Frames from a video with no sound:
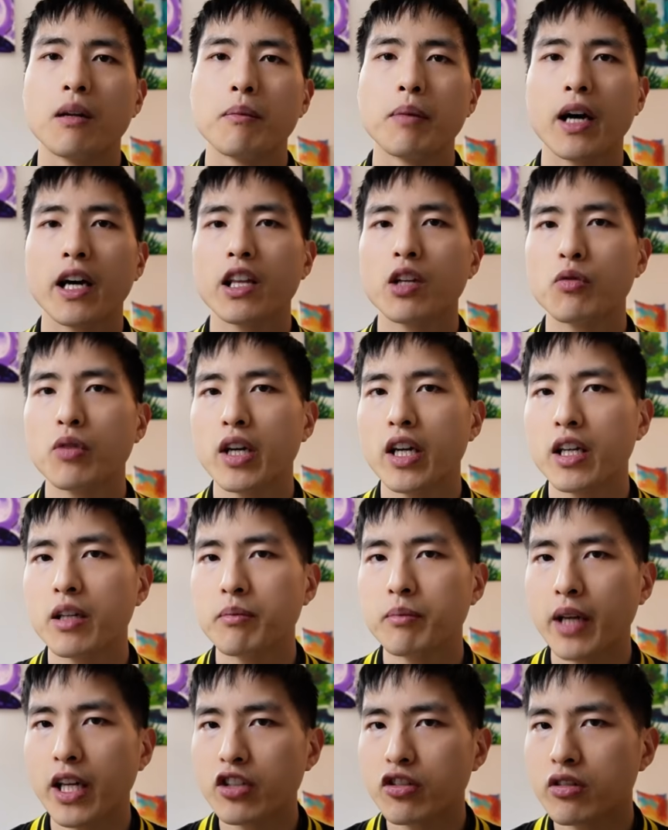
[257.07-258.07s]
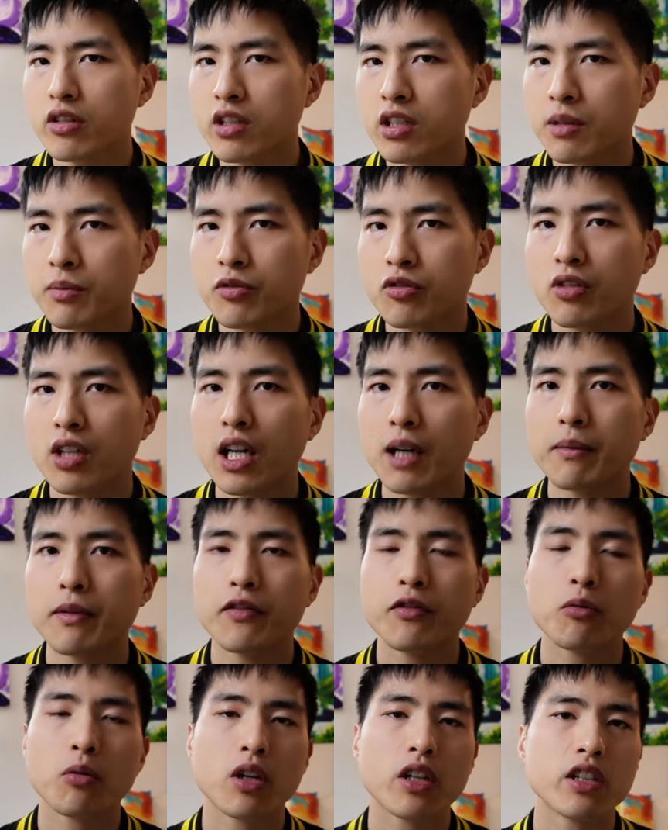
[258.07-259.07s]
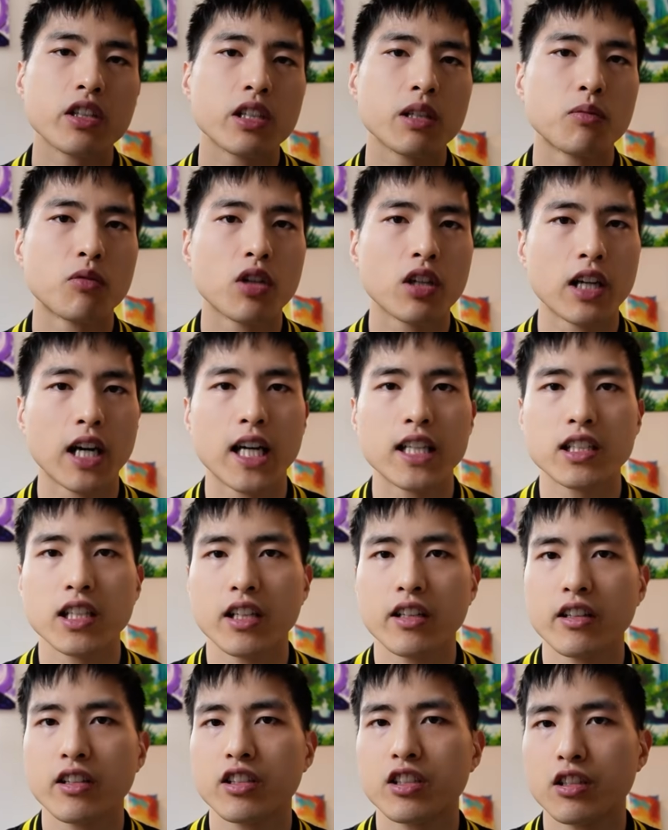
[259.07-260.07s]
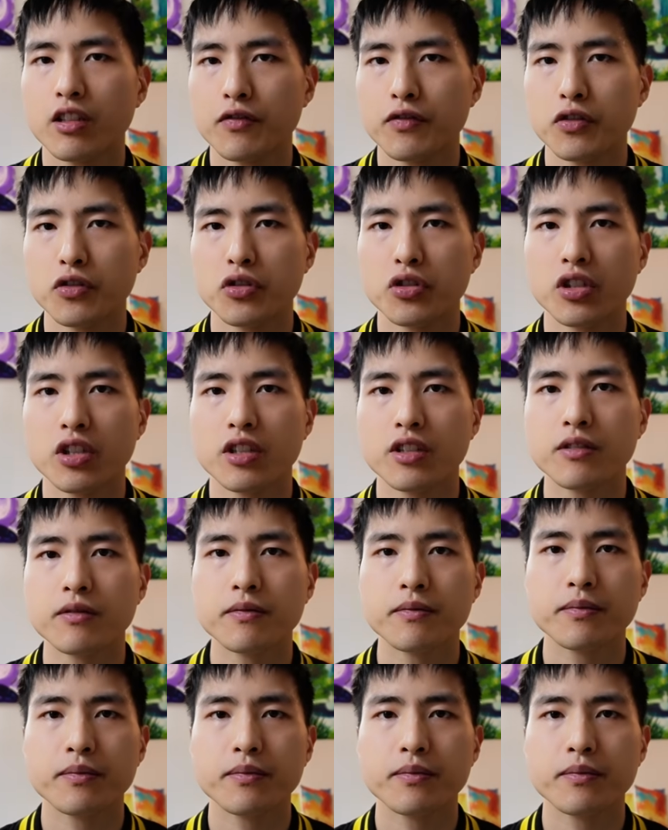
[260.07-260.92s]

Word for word: By the way, make sure to subscribe if you want to see more guides like this in the future.